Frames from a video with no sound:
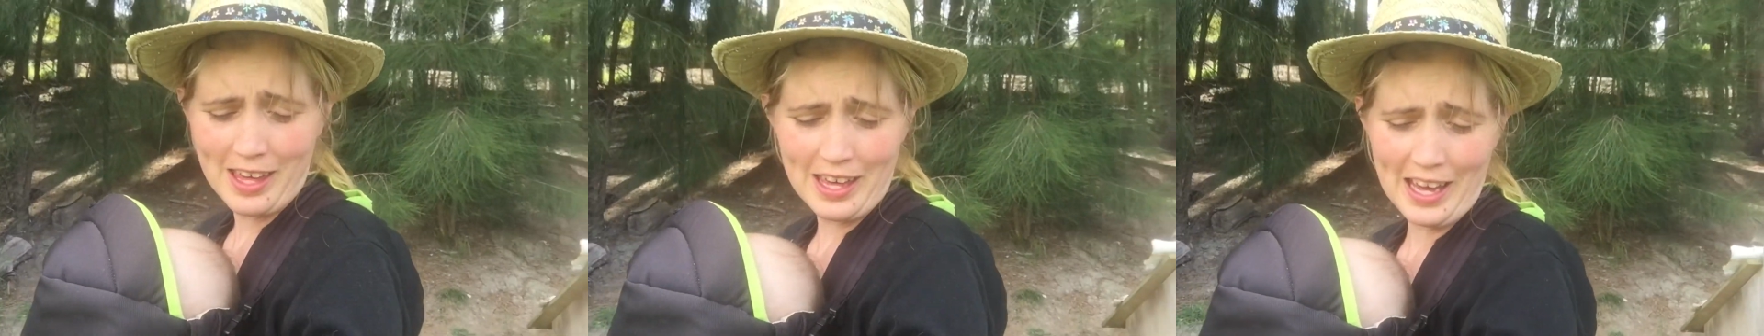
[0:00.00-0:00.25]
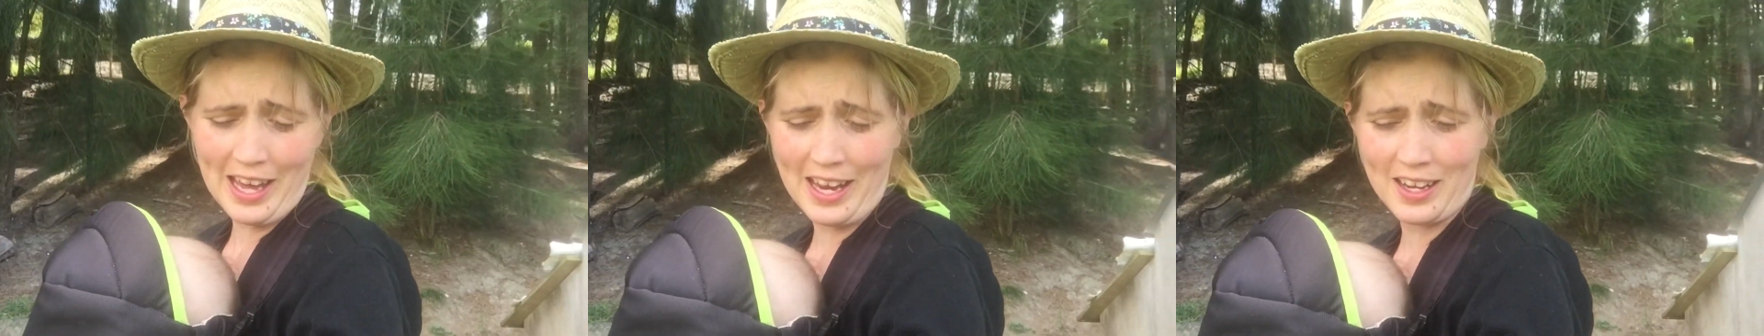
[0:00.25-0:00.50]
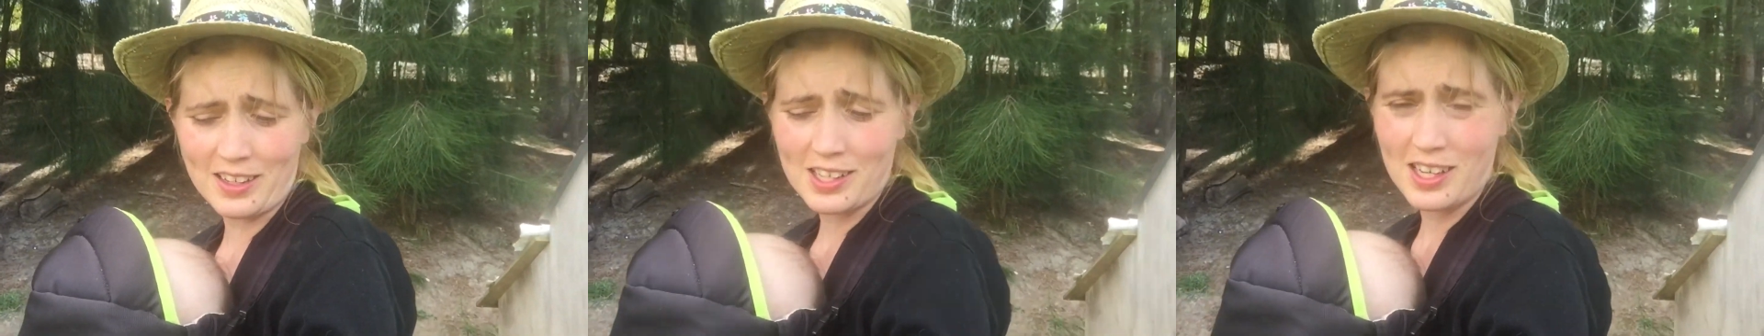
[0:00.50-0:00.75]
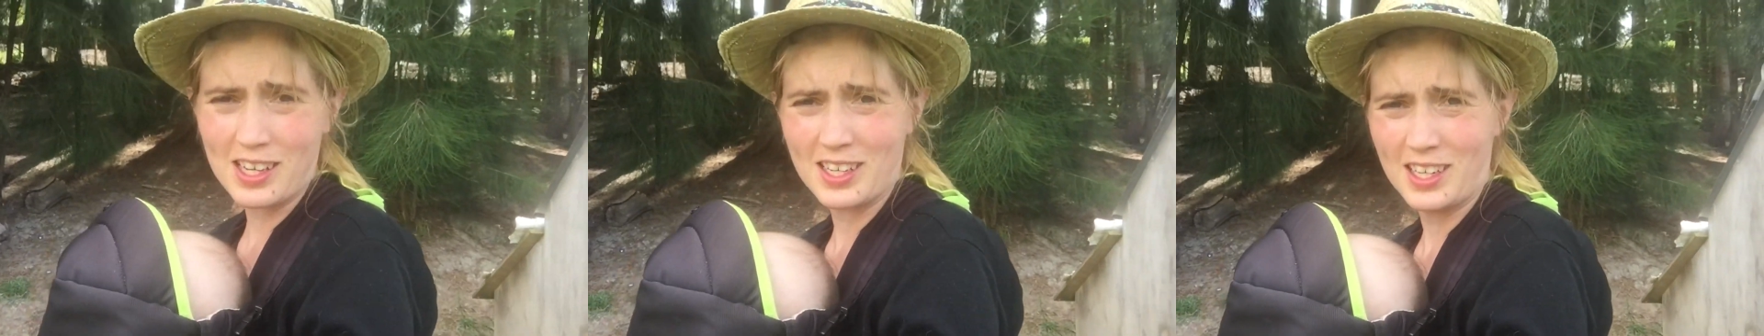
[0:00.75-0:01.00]
And
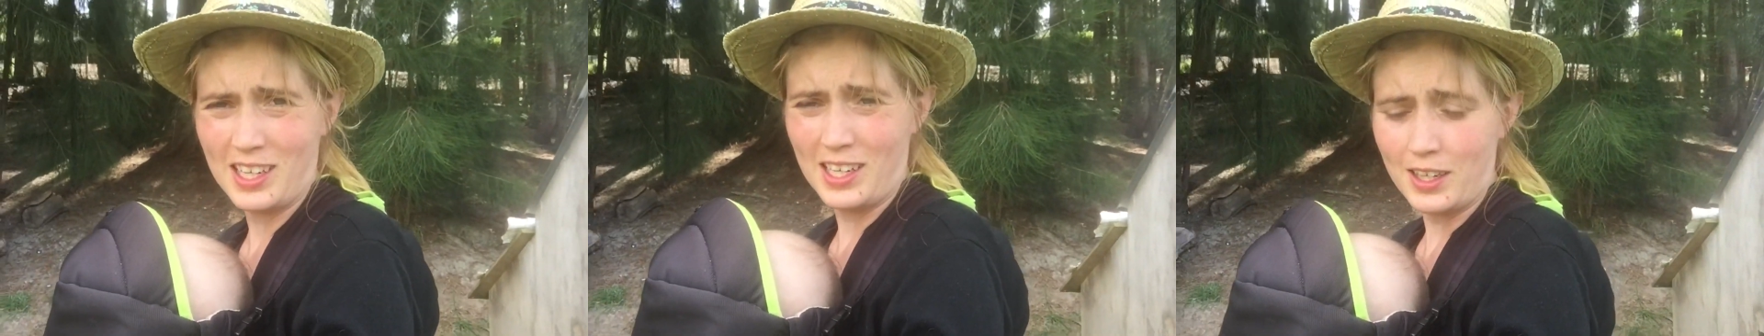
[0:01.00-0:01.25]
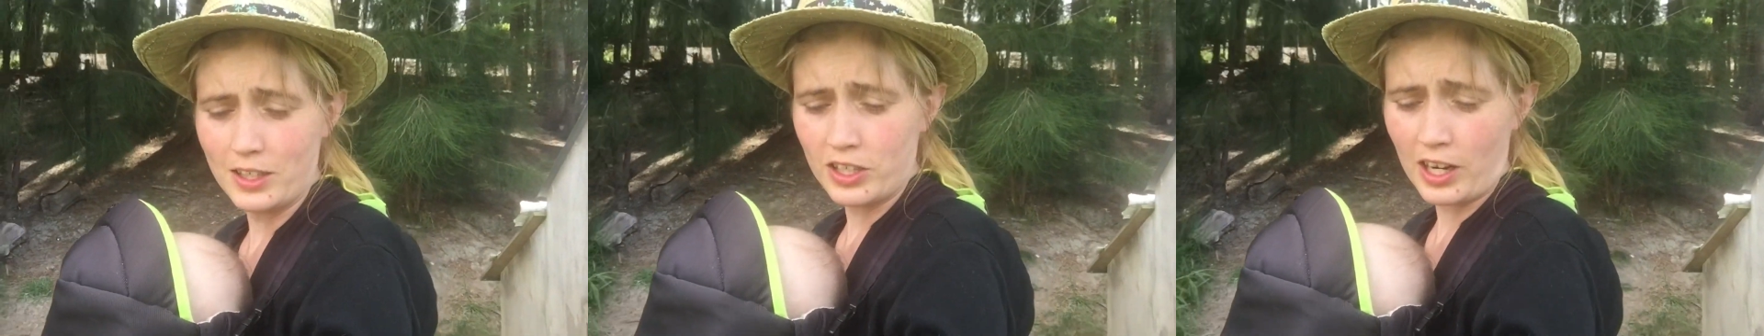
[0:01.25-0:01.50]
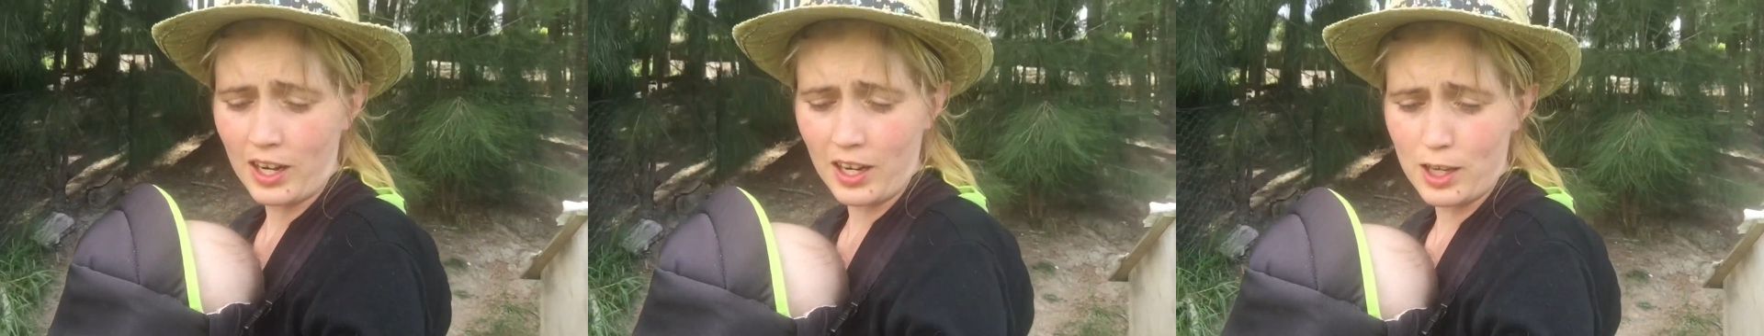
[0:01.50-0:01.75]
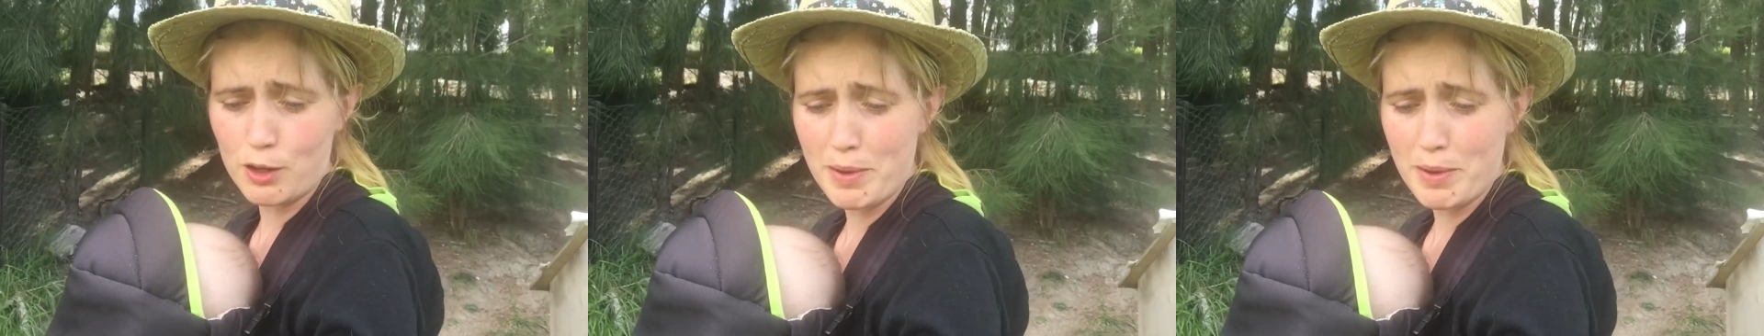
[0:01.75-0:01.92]
juggling a